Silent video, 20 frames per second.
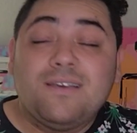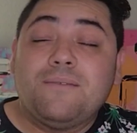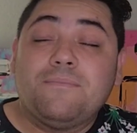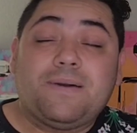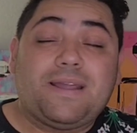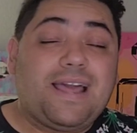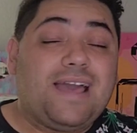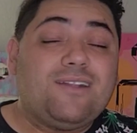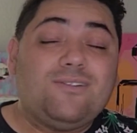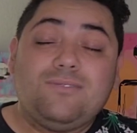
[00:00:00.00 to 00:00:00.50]

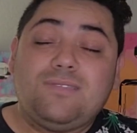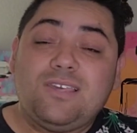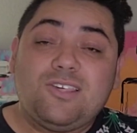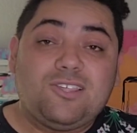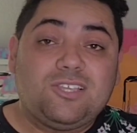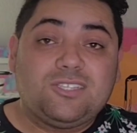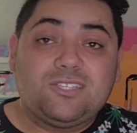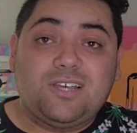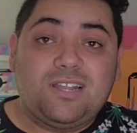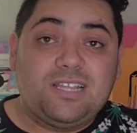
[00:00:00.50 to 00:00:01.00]
But I don't think
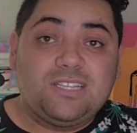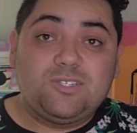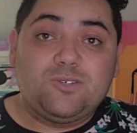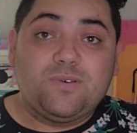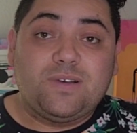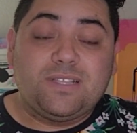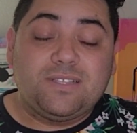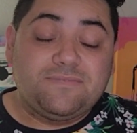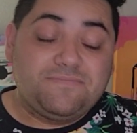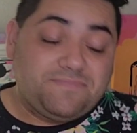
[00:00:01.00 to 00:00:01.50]
she's going to
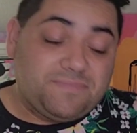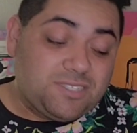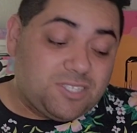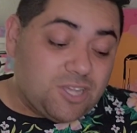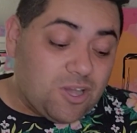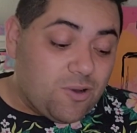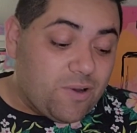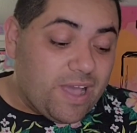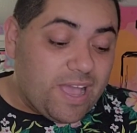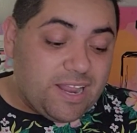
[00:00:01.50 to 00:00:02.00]
do it.
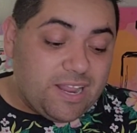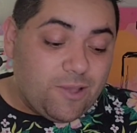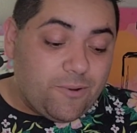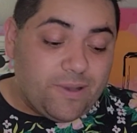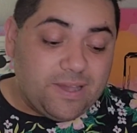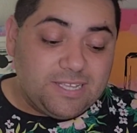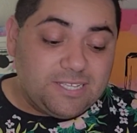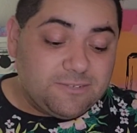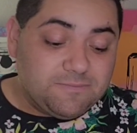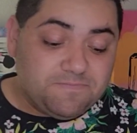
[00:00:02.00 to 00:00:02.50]
So,
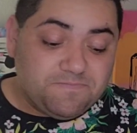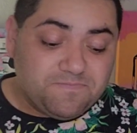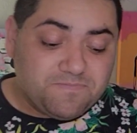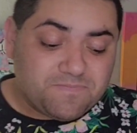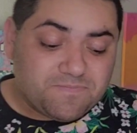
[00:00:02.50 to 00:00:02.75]
anyways,